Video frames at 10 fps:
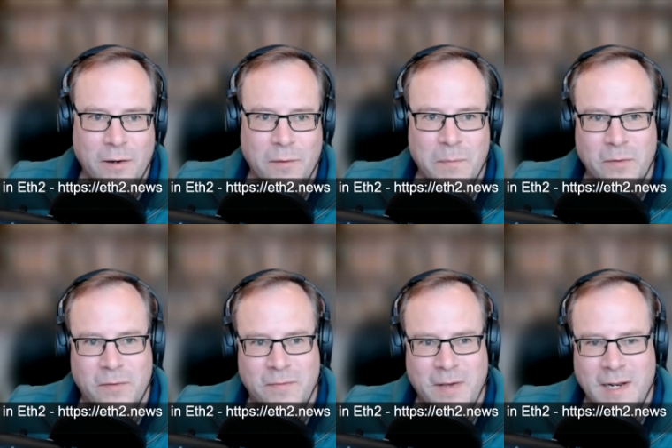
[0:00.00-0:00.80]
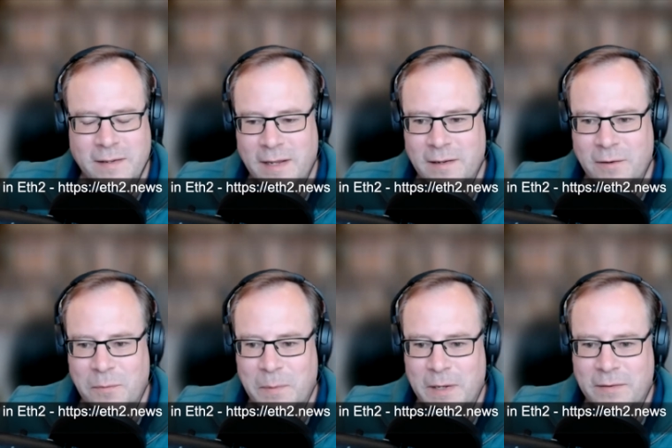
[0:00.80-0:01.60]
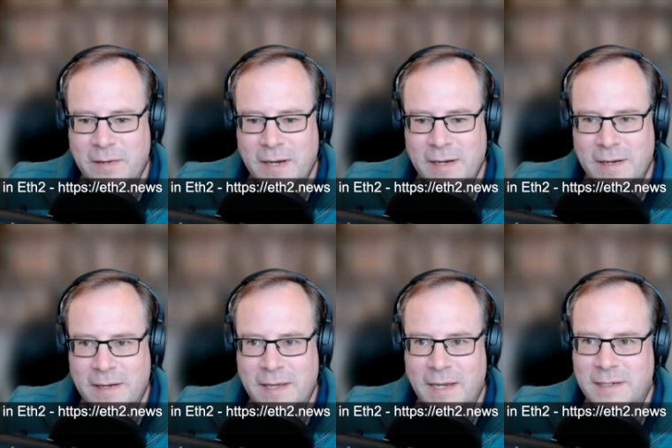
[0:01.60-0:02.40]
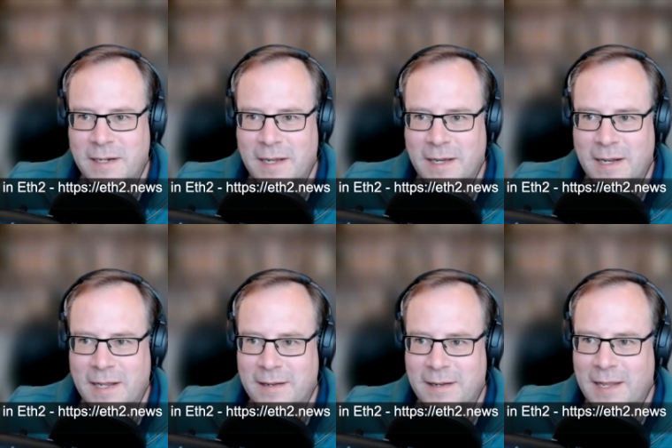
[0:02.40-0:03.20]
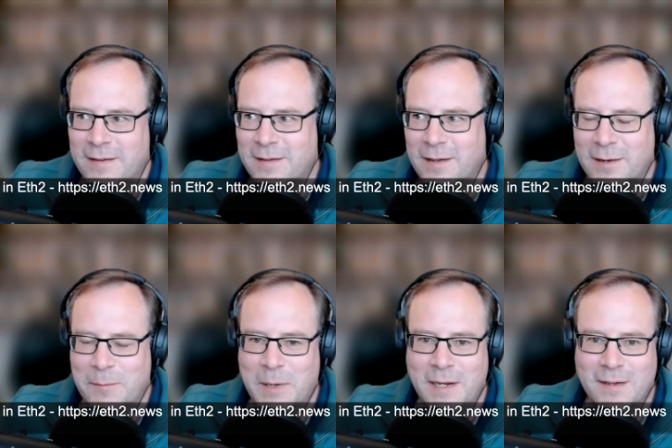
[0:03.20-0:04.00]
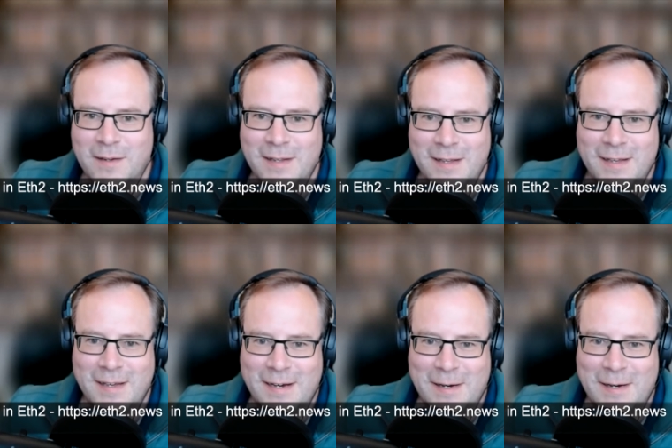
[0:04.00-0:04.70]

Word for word: Most fairly technical, but uh, occasionally I let let an opinion um,